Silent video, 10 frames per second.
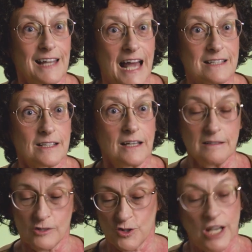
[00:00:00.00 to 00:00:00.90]
in
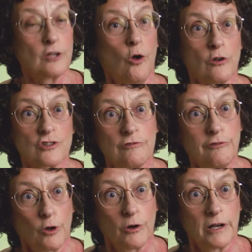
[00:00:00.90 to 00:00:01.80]
Alaska, sinkholes
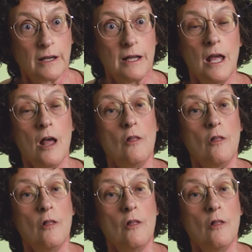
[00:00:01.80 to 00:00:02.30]
in Florida.